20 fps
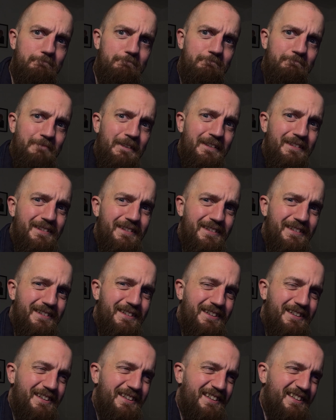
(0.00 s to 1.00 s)

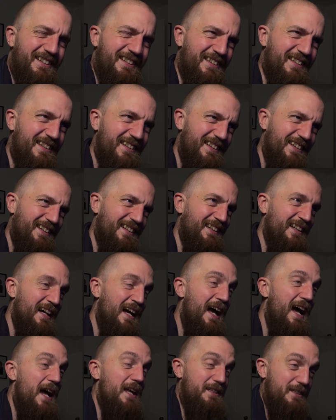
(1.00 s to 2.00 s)

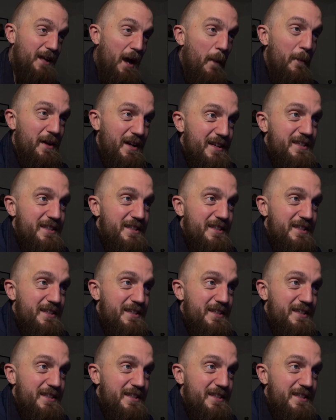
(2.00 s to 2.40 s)
I mean,